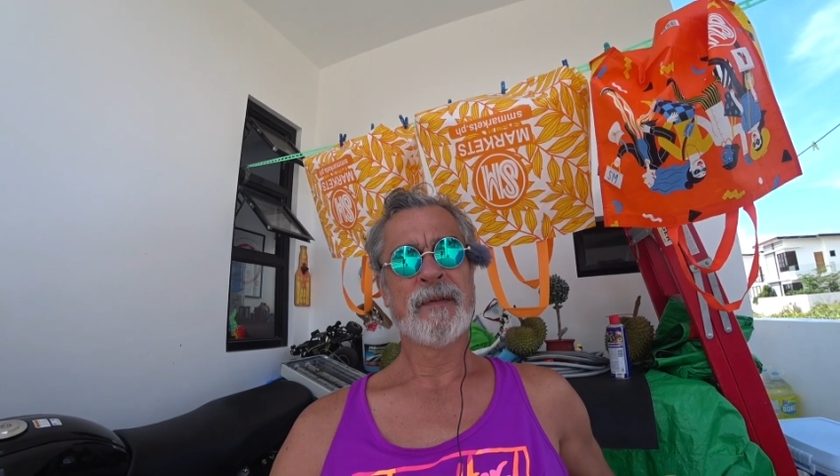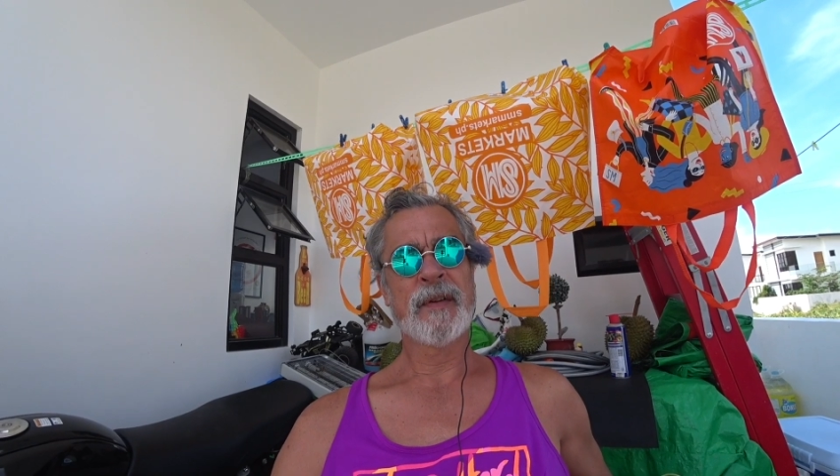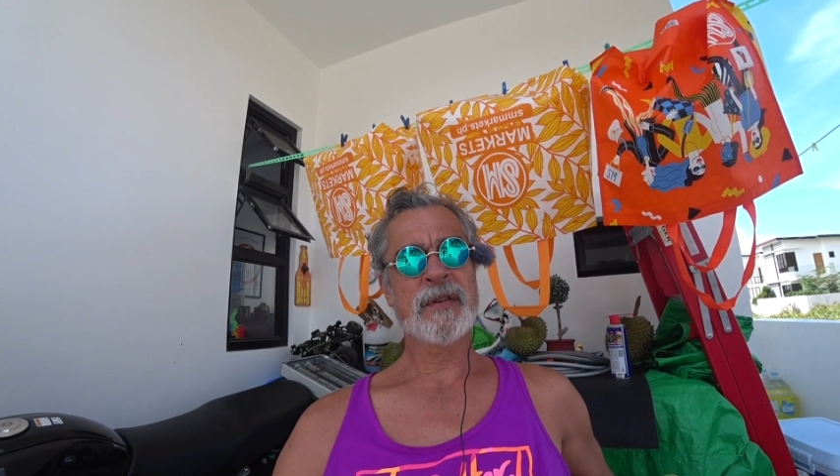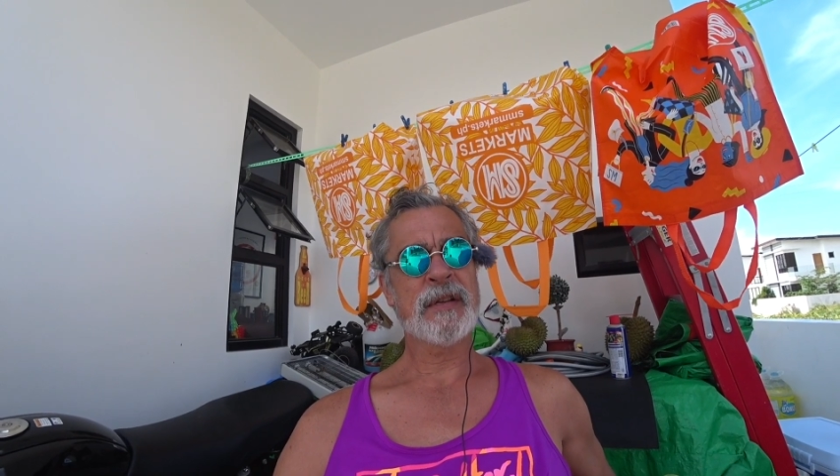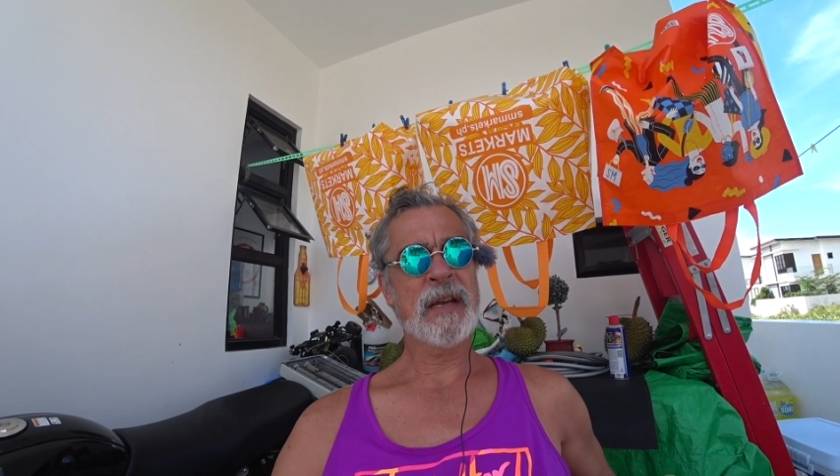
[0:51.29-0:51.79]

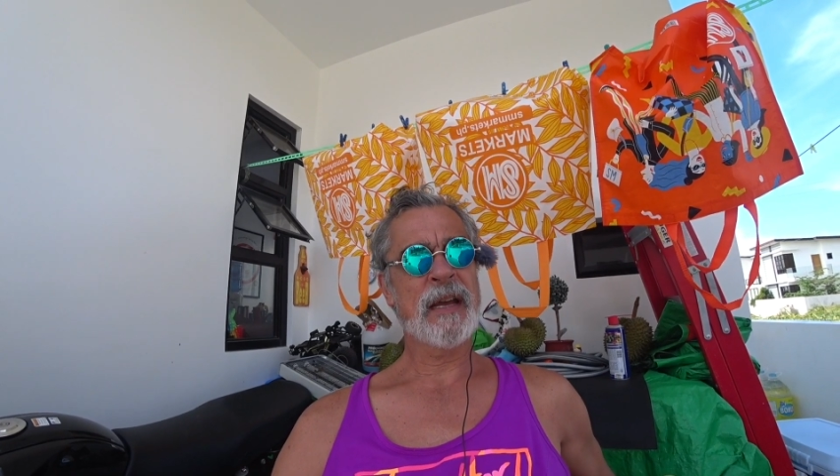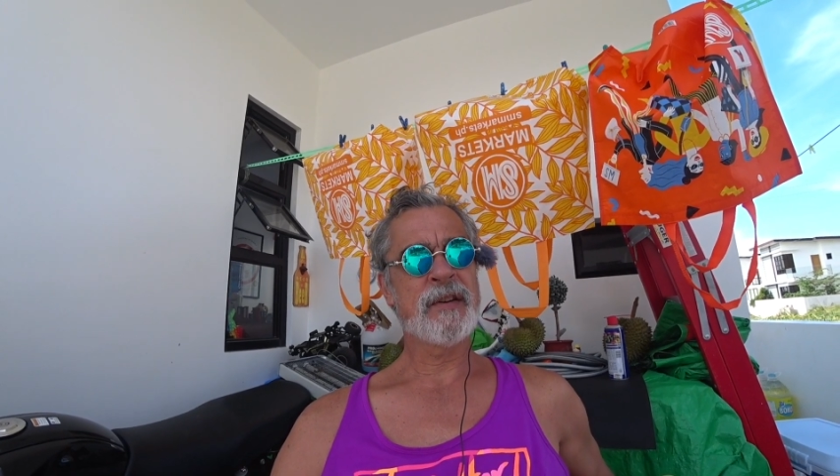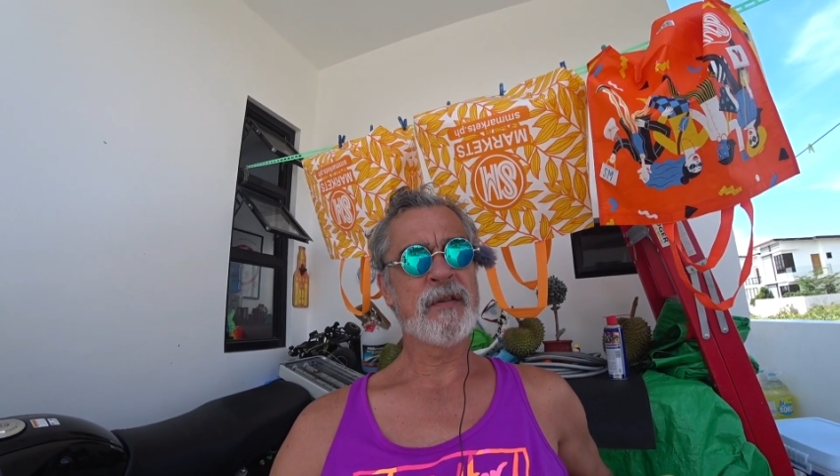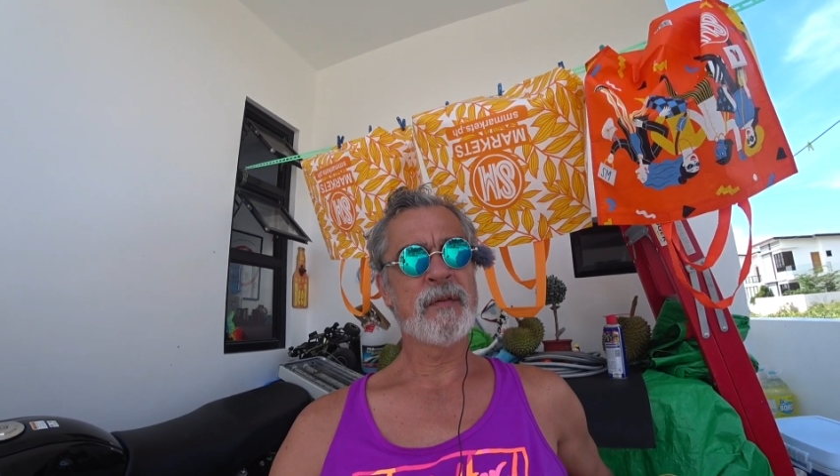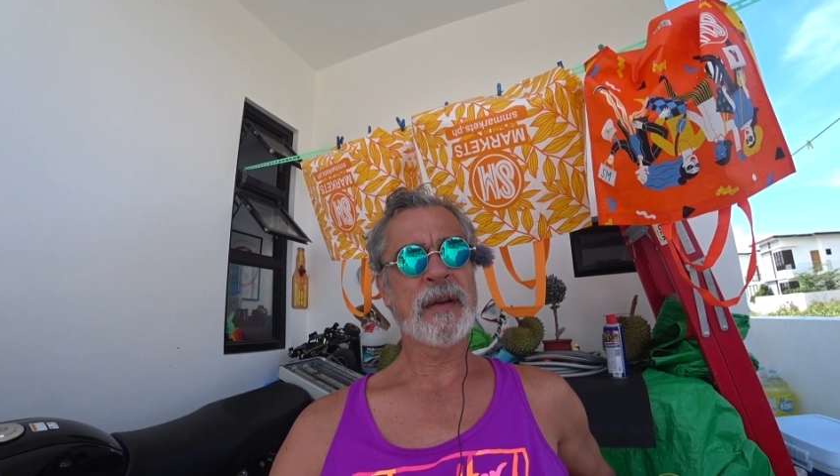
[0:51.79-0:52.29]
First thing I
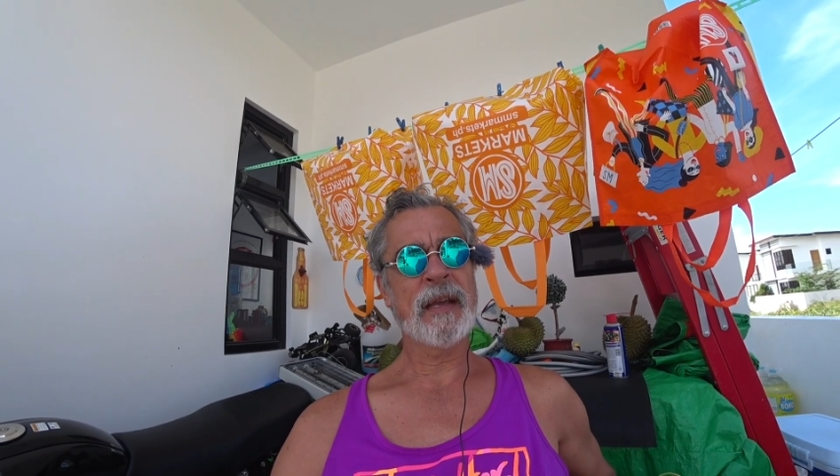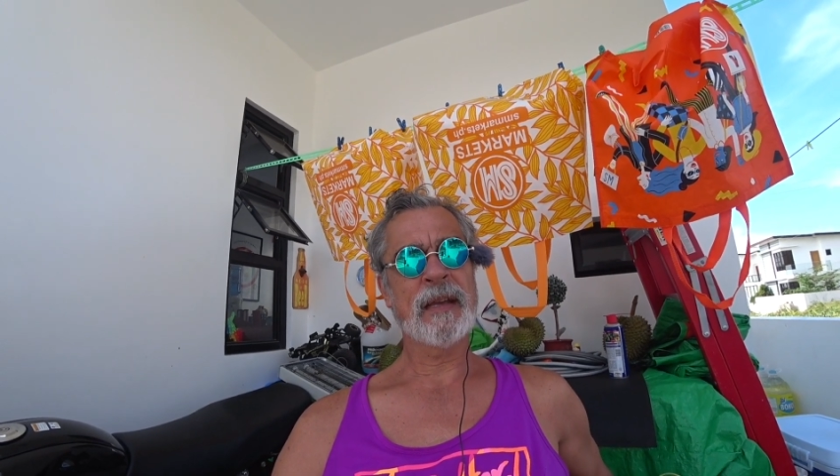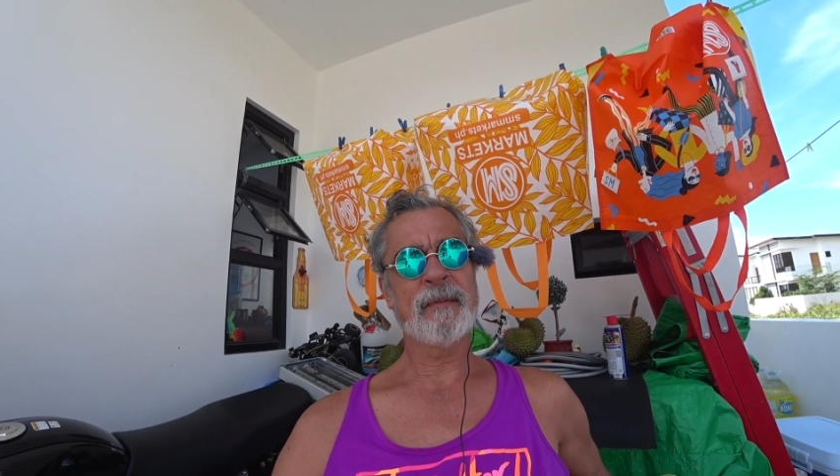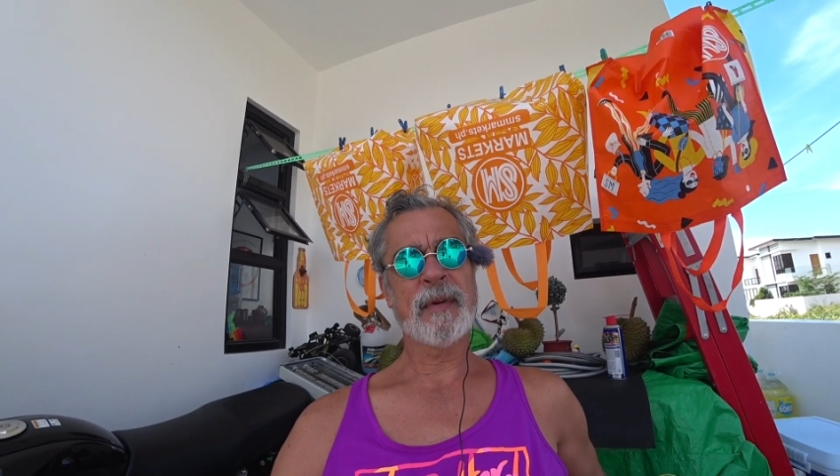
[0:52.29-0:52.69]
do when I get